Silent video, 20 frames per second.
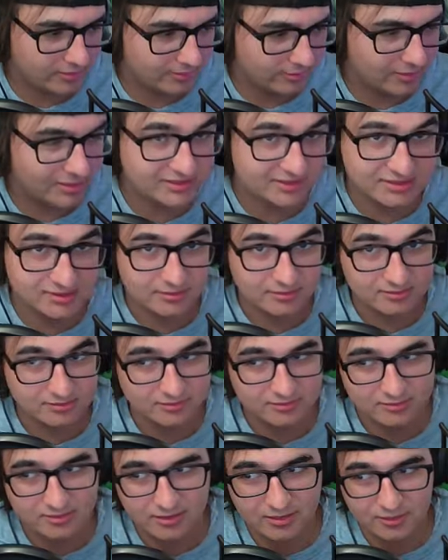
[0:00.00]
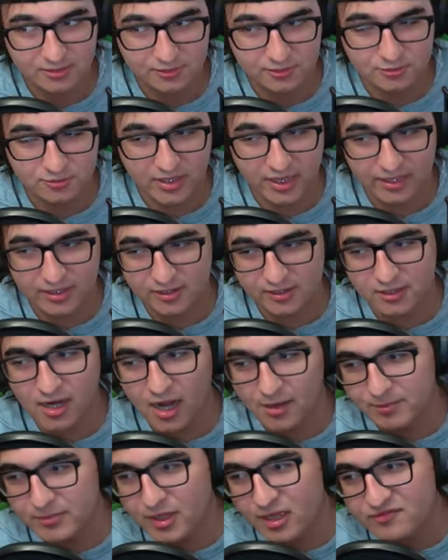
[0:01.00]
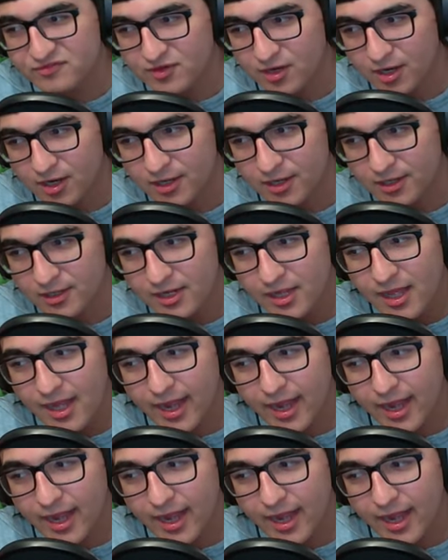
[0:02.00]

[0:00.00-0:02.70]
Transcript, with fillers: Listen. You kind of caught me off guard.